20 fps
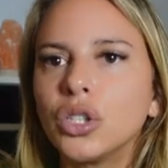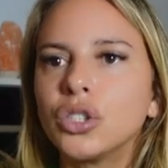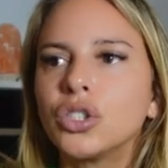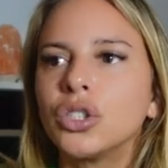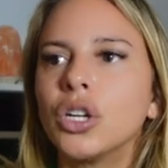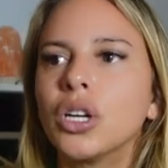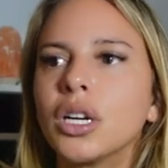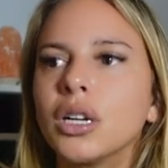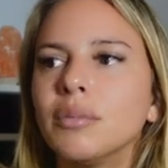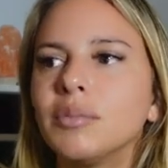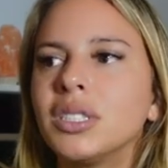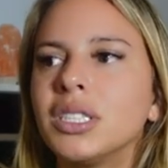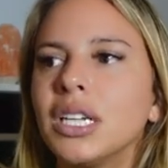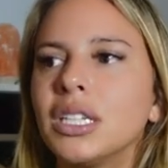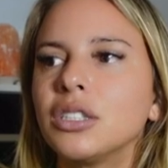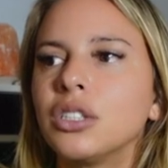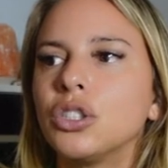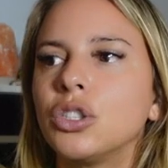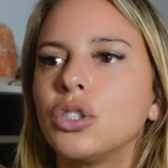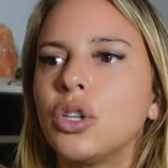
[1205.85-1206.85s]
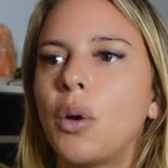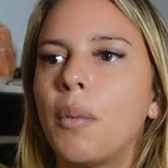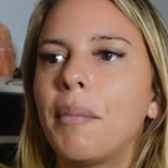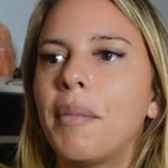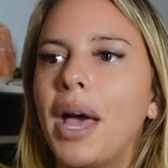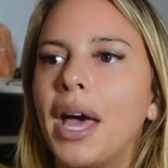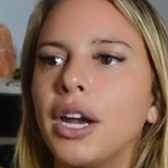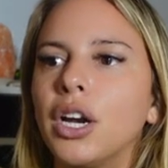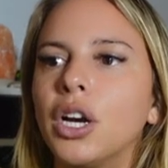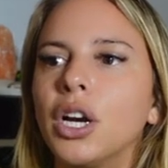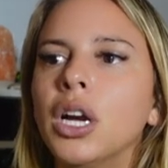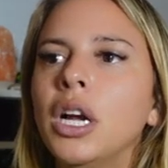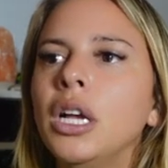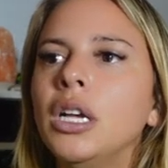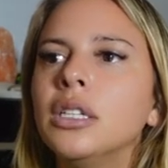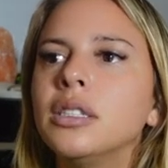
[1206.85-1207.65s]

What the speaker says: Circumstances don't matter.